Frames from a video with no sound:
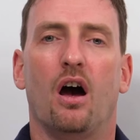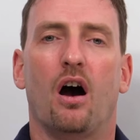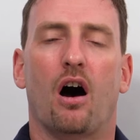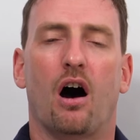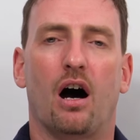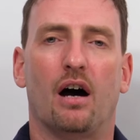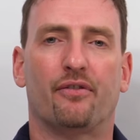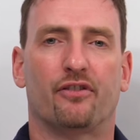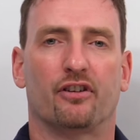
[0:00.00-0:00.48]

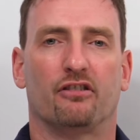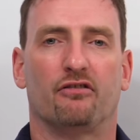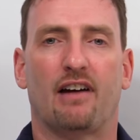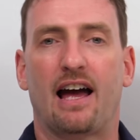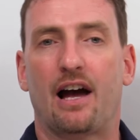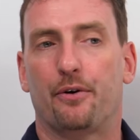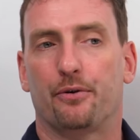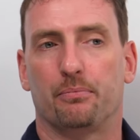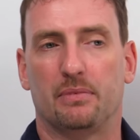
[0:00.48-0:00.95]
Off the
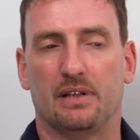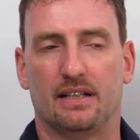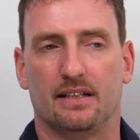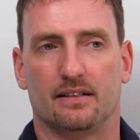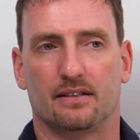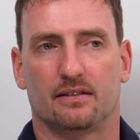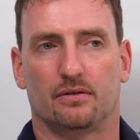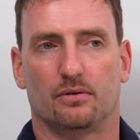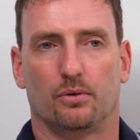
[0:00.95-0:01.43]
ground
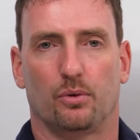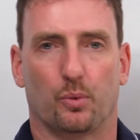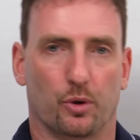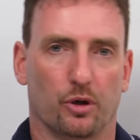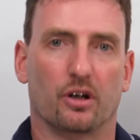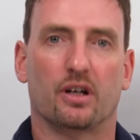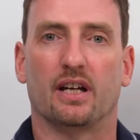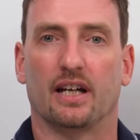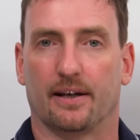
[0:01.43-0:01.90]
means
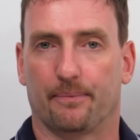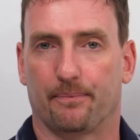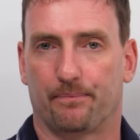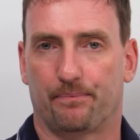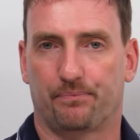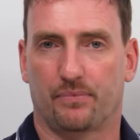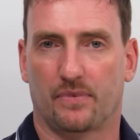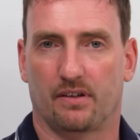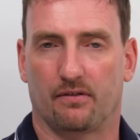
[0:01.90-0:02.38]
working,
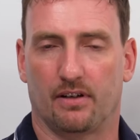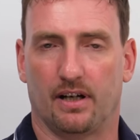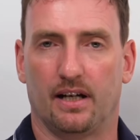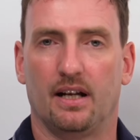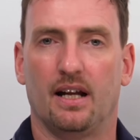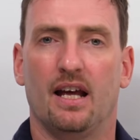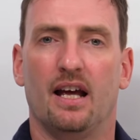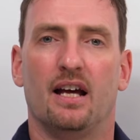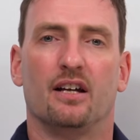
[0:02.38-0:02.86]

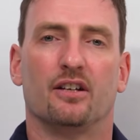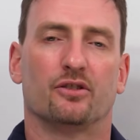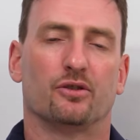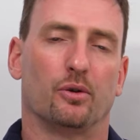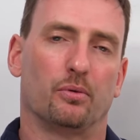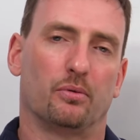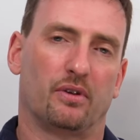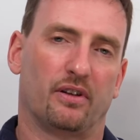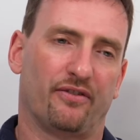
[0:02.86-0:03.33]
right?
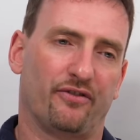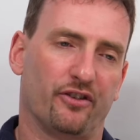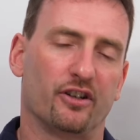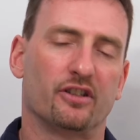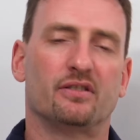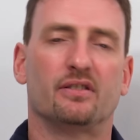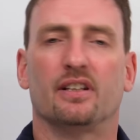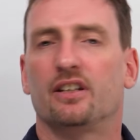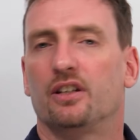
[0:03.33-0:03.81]
So the
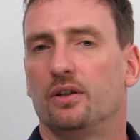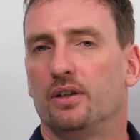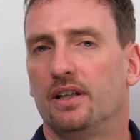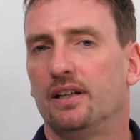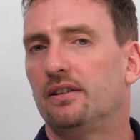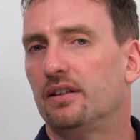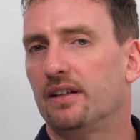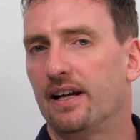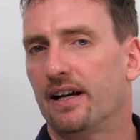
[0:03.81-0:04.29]
first thing you
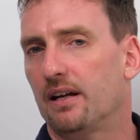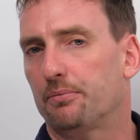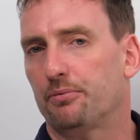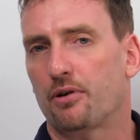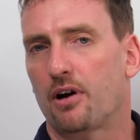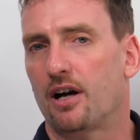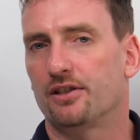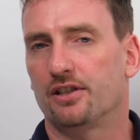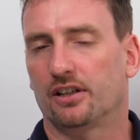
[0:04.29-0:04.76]
need to get a
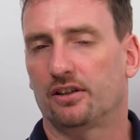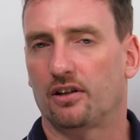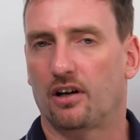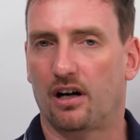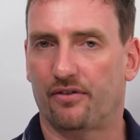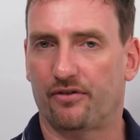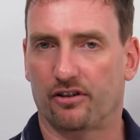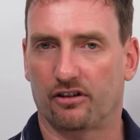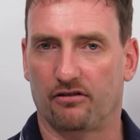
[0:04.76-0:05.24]
project
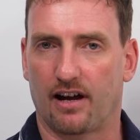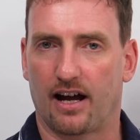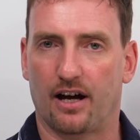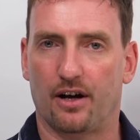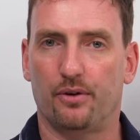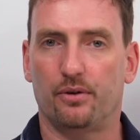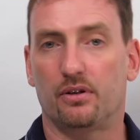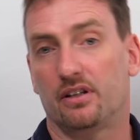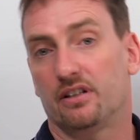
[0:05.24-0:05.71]
off the
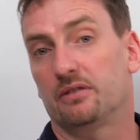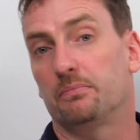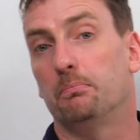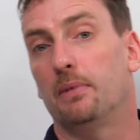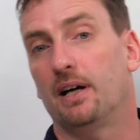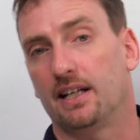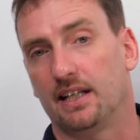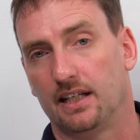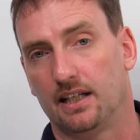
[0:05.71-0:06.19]
ground is
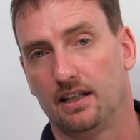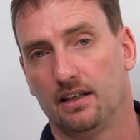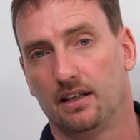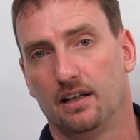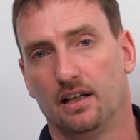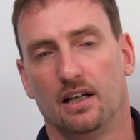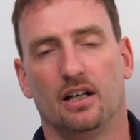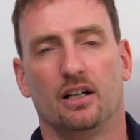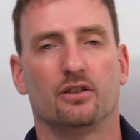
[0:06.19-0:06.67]
money.
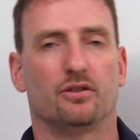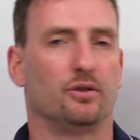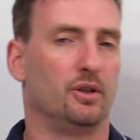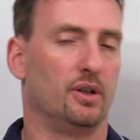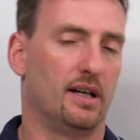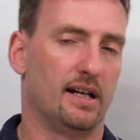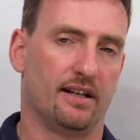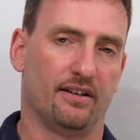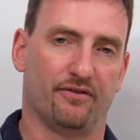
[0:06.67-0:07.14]
So
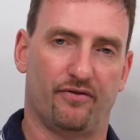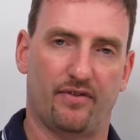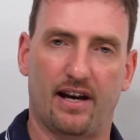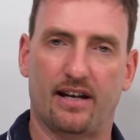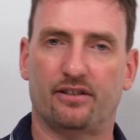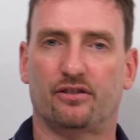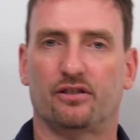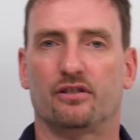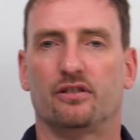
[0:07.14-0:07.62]
you get
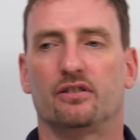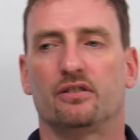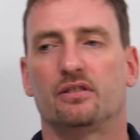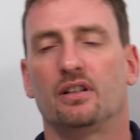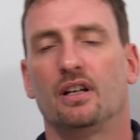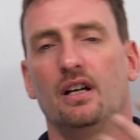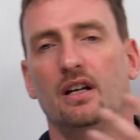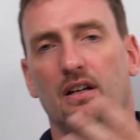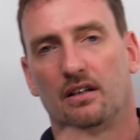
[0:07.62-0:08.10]

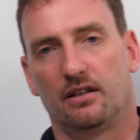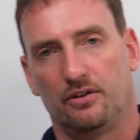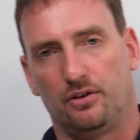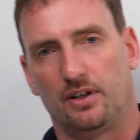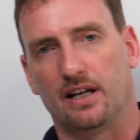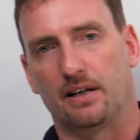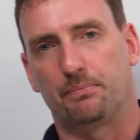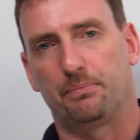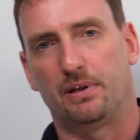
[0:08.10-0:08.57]
investors,
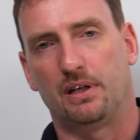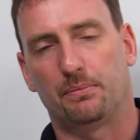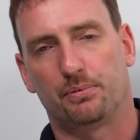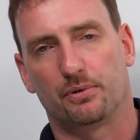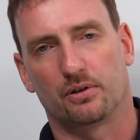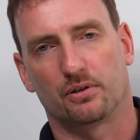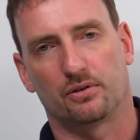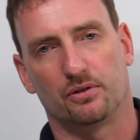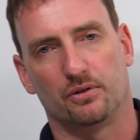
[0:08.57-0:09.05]
you get
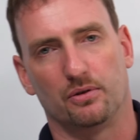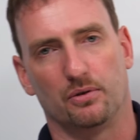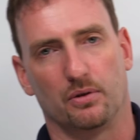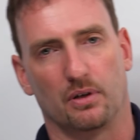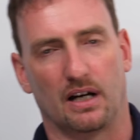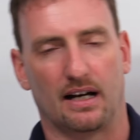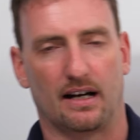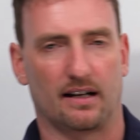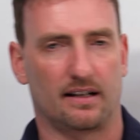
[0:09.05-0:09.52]
people to,
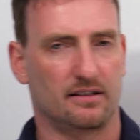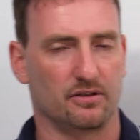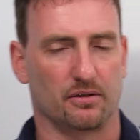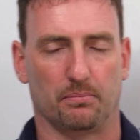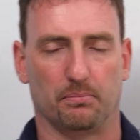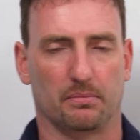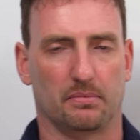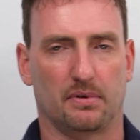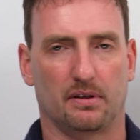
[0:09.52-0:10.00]

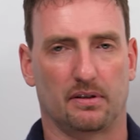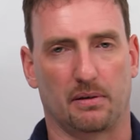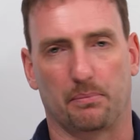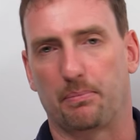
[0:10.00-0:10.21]
the